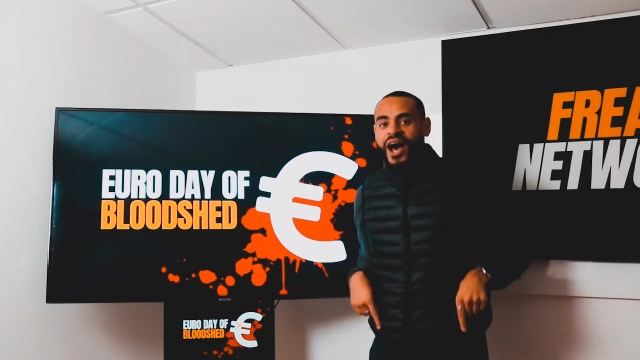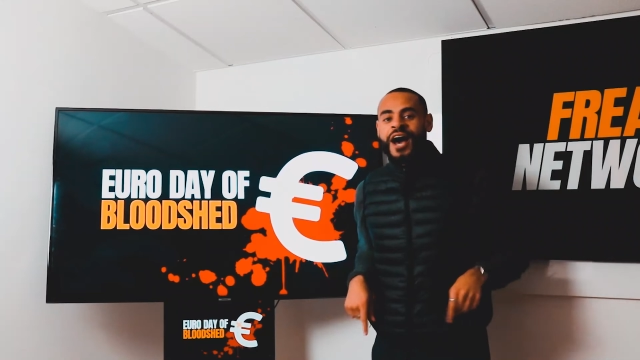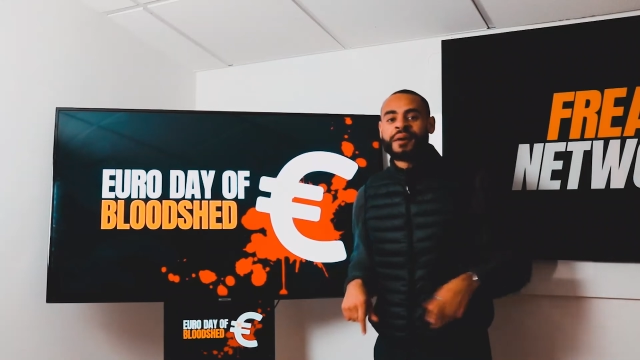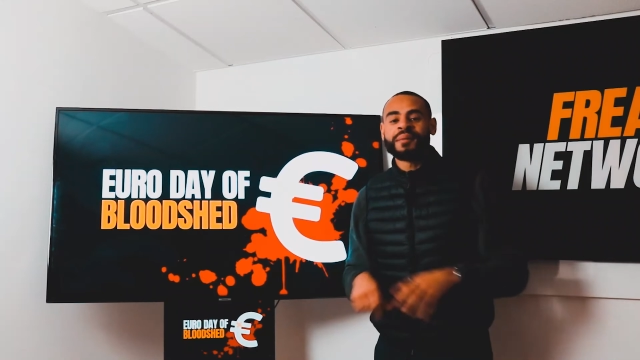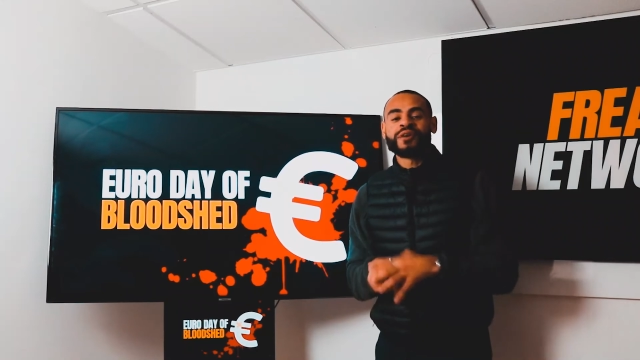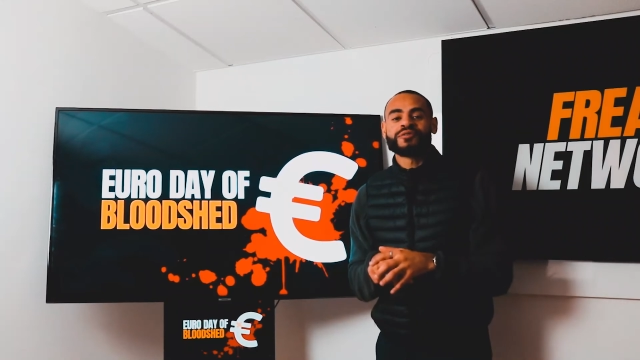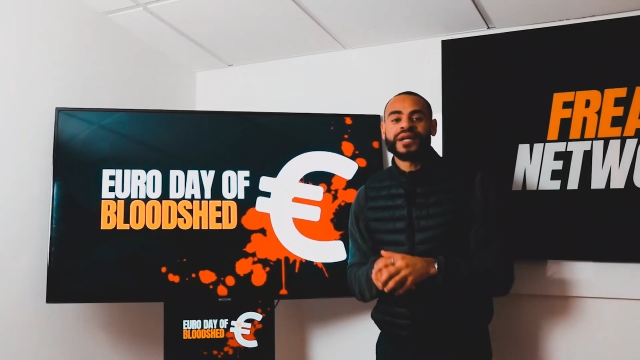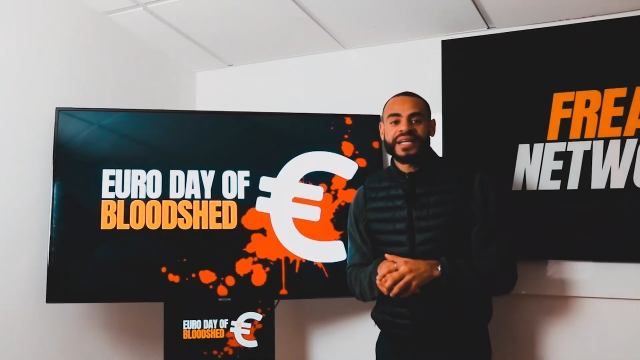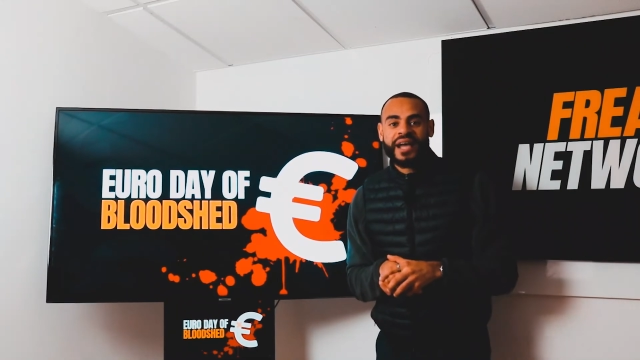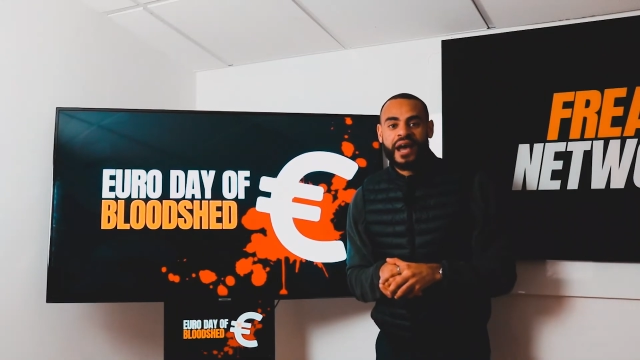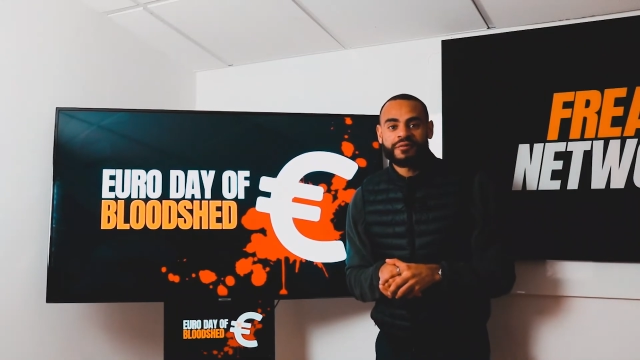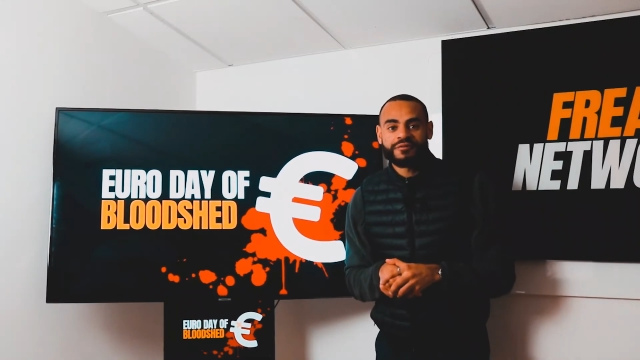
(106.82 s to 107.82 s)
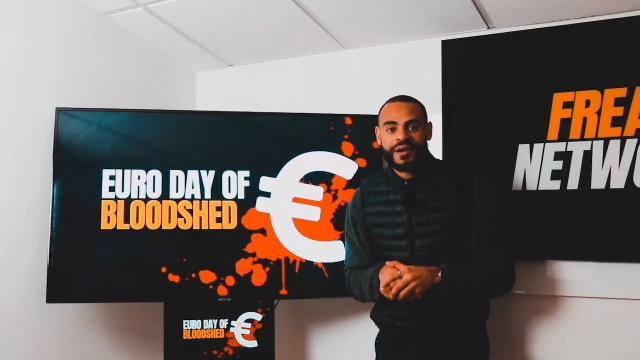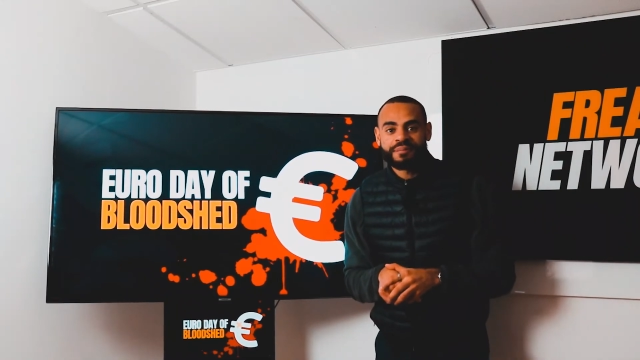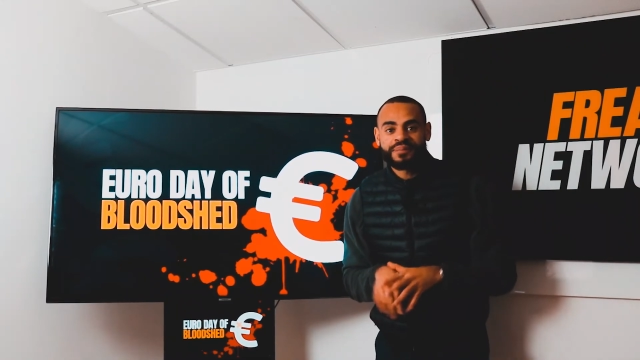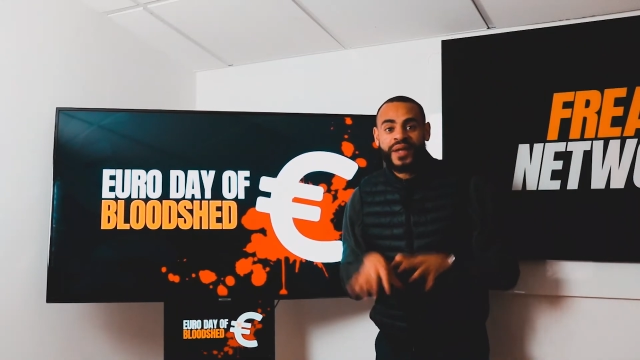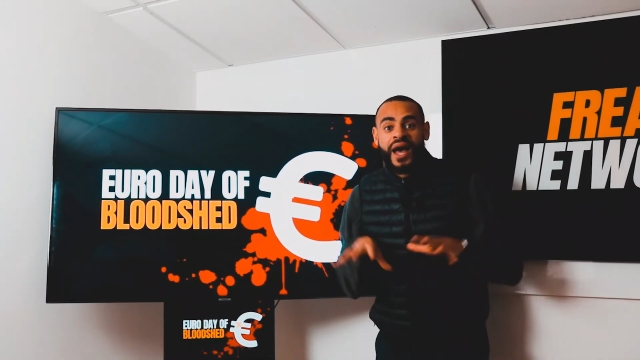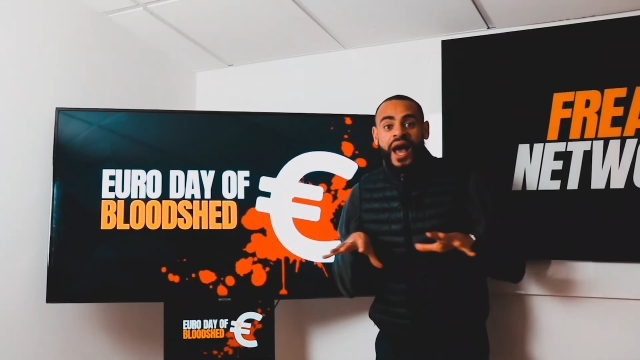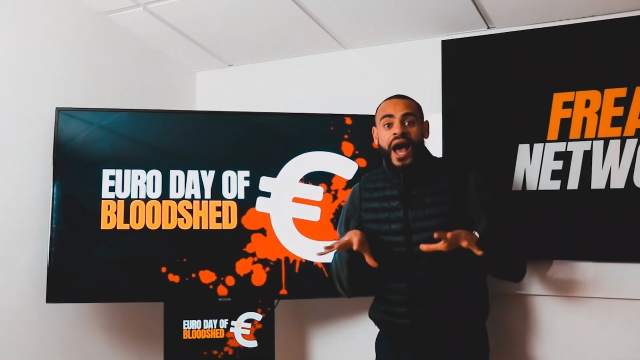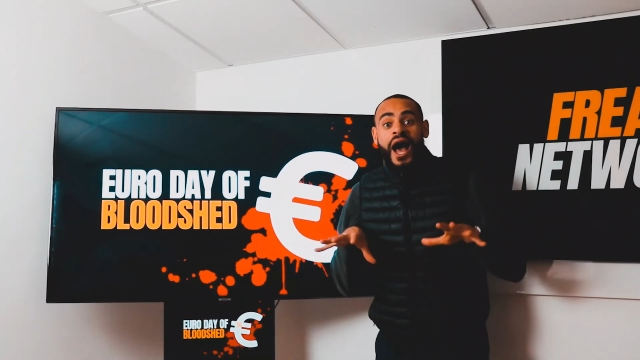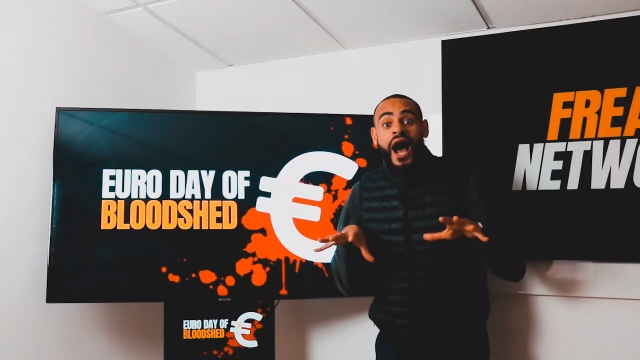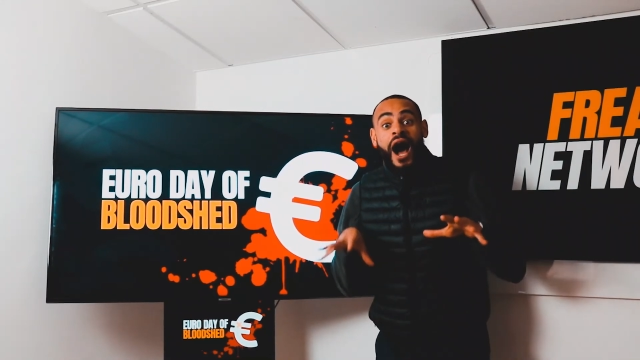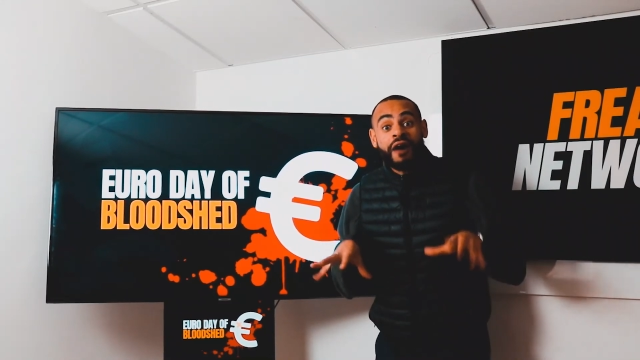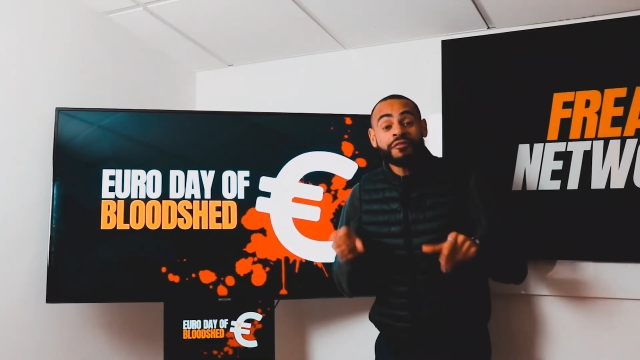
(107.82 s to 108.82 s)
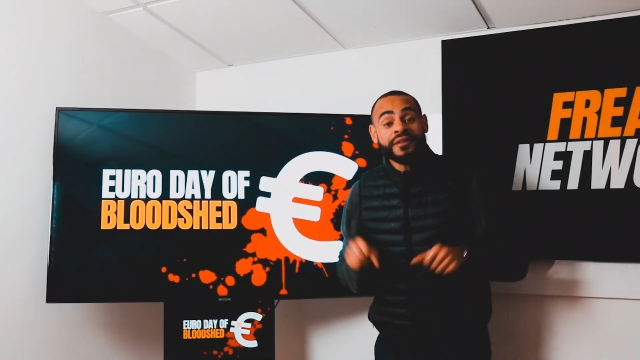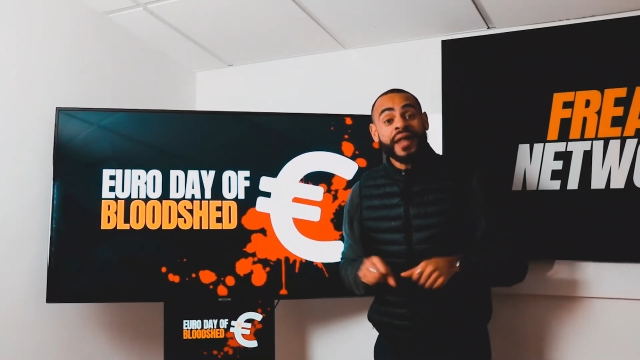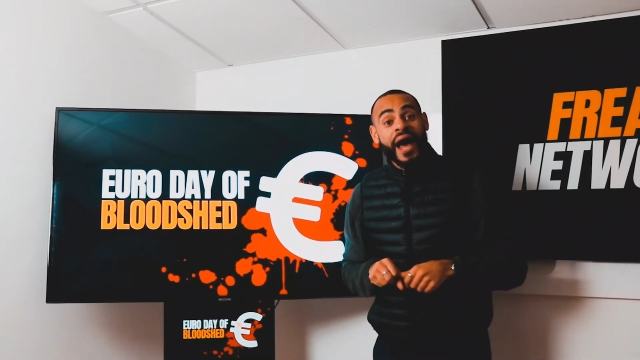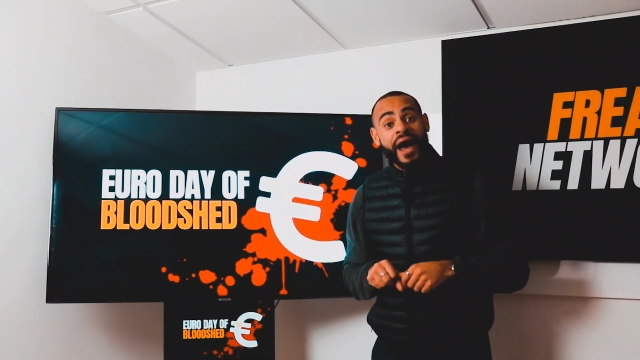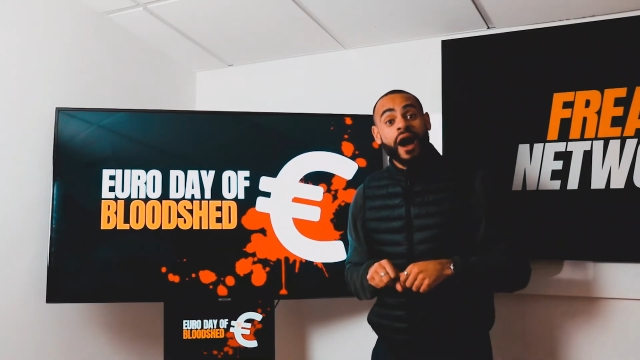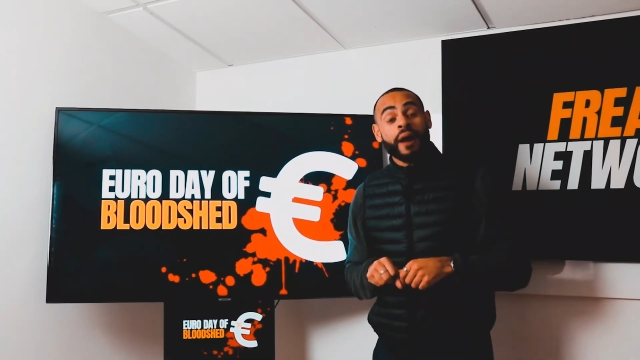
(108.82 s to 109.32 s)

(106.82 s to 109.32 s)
um, are really going for it. Other than that,